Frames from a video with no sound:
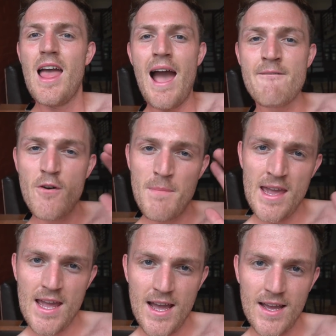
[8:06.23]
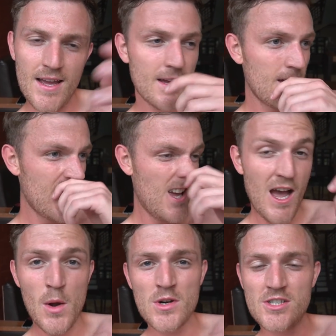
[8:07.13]
And for me,
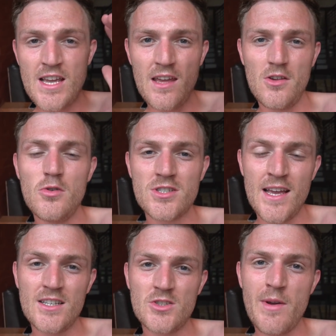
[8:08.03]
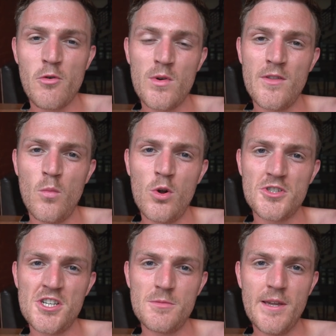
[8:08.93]
I want to say a huge thanks to everyone that
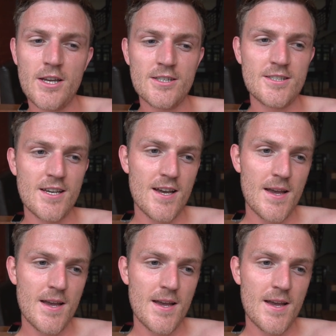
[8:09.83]
watches, because